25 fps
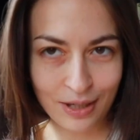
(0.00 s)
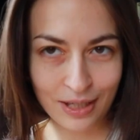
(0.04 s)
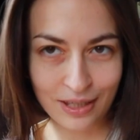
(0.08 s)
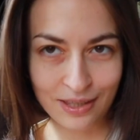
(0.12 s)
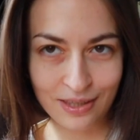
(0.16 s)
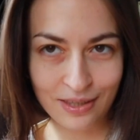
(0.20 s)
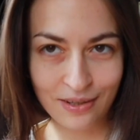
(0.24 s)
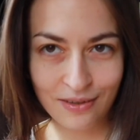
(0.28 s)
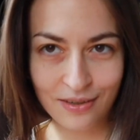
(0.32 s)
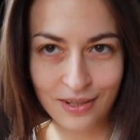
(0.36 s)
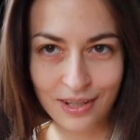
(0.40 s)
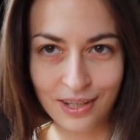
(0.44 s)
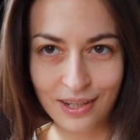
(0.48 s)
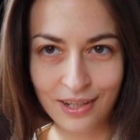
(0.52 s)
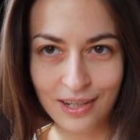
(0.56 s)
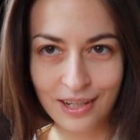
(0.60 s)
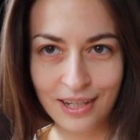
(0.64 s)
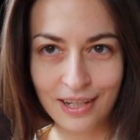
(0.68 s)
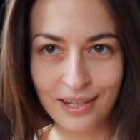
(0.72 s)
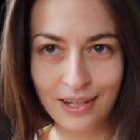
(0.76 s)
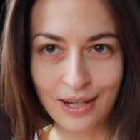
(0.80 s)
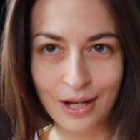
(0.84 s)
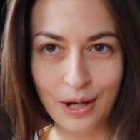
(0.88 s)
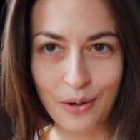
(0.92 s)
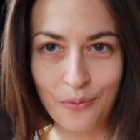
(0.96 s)

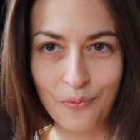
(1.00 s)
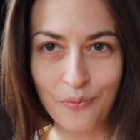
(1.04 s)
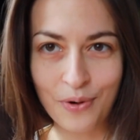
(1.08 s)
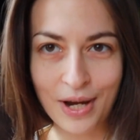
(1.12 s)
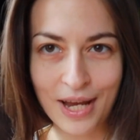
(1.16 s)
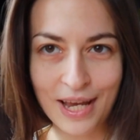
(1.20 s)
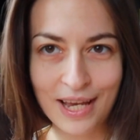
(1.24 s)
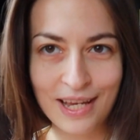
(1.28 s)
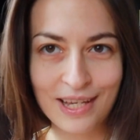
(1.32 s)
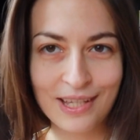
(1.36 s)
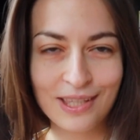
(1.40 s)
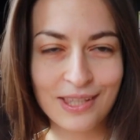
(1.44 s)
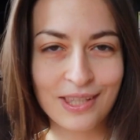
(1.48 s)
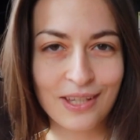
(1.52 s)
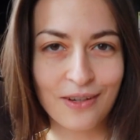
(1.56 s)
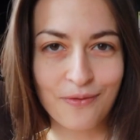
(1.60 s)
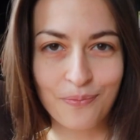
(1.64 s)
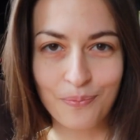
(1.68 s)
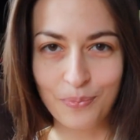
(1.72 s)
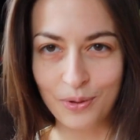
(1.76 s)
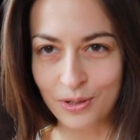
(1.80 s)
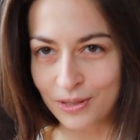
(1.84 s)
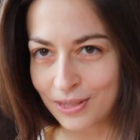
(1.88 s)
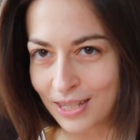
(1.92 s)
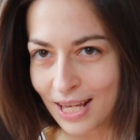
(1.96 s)
certain uh, ways
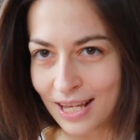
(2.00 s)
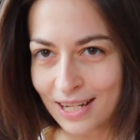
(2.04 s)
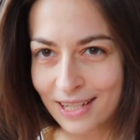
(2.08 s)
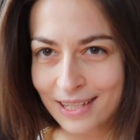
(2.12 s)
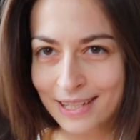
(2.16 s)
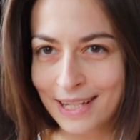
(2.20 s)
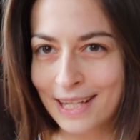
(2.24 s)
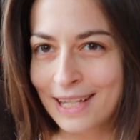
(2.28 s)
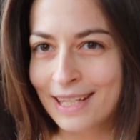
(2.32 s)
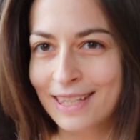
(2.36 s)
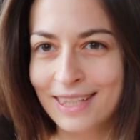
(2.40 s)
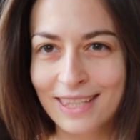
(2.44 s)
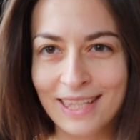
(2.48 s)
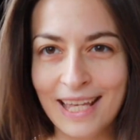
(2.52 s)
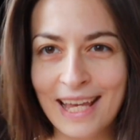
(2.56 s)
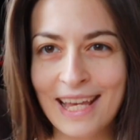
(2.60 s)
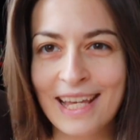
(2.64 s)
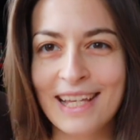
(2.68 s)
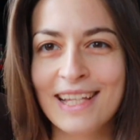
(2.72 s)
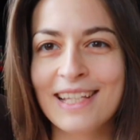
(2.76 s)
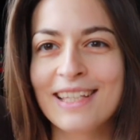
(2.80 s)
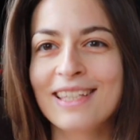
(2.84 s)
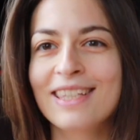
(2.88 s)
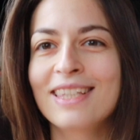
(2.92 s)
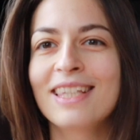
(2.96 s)
of presenting
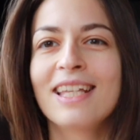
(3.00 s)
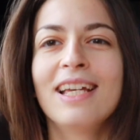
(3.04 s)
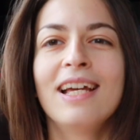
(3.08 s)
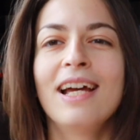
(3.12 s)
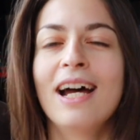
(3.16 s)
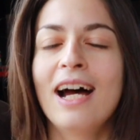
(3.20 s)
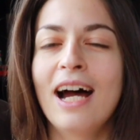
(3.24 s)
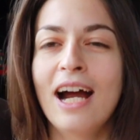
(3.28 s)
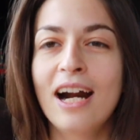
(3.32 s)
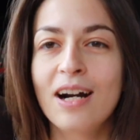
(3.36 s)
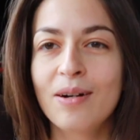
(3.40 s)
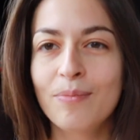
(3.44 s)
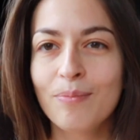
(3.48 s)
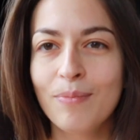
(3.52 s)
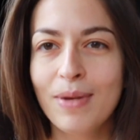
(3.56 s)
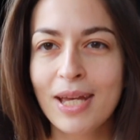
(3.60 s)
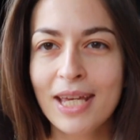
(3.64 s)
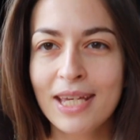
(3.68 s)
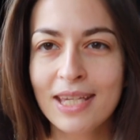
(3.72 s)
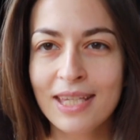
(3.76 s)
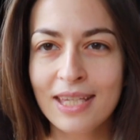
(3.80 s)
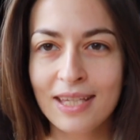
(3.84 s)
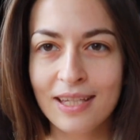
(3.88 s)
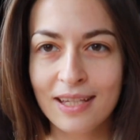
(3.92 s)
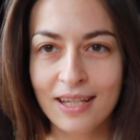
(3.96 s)
things are
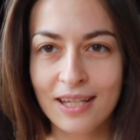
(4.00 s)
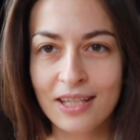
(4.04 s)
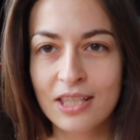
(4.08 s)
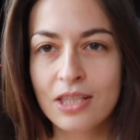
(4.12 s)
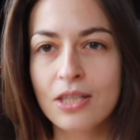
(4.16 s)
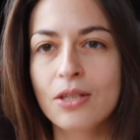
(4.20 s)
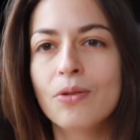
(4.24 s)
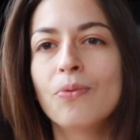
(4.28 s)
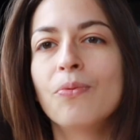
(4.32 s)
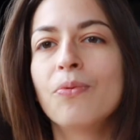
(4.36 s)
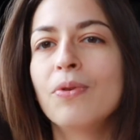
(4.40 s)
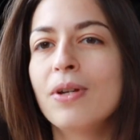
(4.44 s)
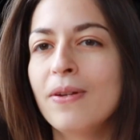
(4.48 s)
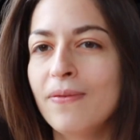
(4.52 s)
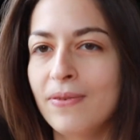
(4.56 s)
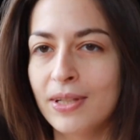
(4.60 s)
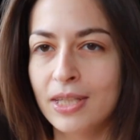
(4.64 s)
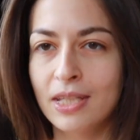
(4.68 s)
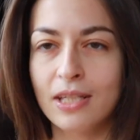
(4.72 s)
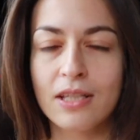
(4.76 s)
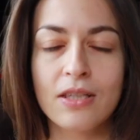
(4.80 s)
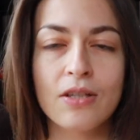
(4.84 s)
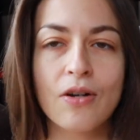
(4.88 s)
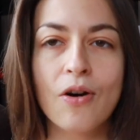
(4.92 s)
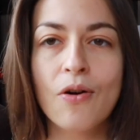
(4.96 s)
making us
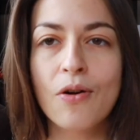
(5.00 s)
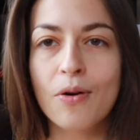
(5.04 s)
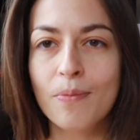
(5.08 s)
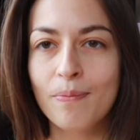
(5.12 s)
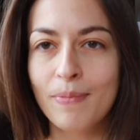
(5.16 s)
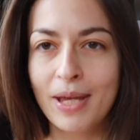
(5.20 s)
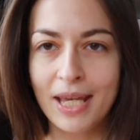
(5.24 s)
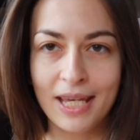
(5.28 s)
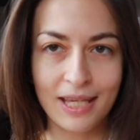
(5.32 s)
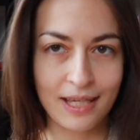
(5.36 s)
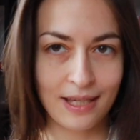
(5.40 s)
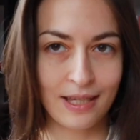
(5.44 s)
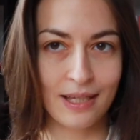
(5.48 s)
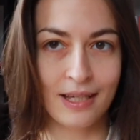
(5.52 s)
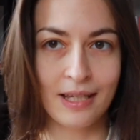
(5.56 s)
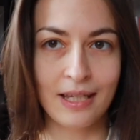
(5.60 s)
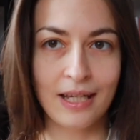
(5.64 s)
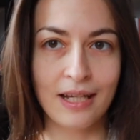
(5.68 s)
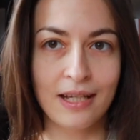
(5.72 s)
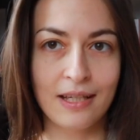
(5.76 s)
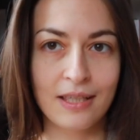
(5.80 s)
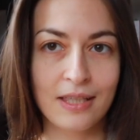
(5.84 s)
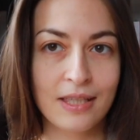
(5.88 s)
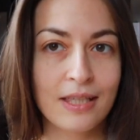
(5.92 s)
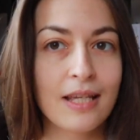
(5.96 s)
riveted or making
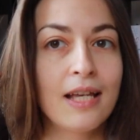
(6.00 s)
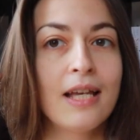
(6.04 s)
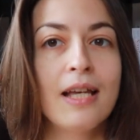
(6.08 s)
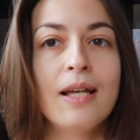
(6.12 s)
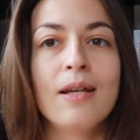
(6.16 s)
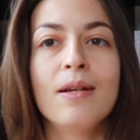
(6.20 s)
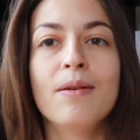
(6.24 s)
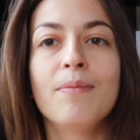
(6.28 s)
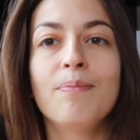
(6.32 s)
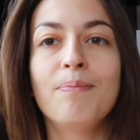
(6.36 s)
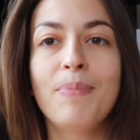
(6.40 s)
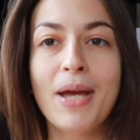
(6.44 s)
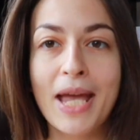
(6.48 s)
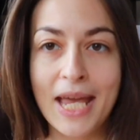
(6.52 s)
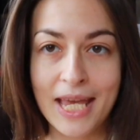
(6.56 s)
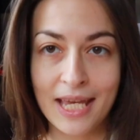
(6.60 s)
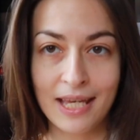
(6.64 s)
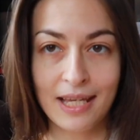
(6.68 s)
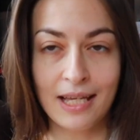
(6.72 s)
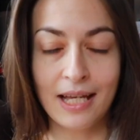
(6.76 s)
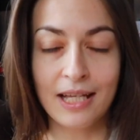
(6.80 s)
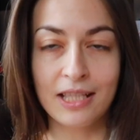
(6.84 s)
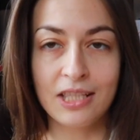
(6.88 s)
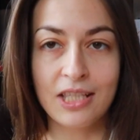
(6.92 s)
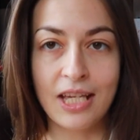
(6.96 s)
us
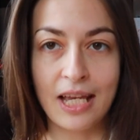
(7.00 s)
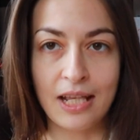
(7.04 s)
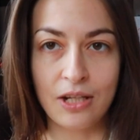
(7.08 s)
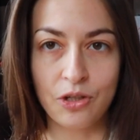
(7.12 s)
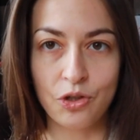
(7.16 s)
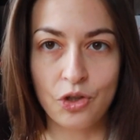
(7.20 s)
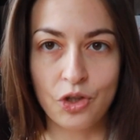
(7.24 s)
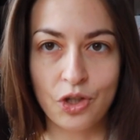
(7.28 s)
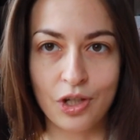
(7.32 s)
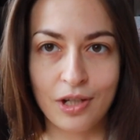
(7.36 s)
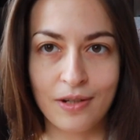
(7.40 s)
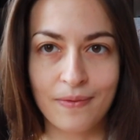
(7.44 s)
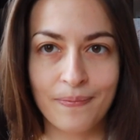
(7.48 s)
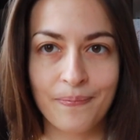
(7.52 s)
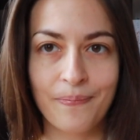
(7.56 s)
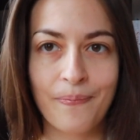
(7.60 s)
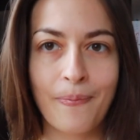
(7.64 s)
paying attention.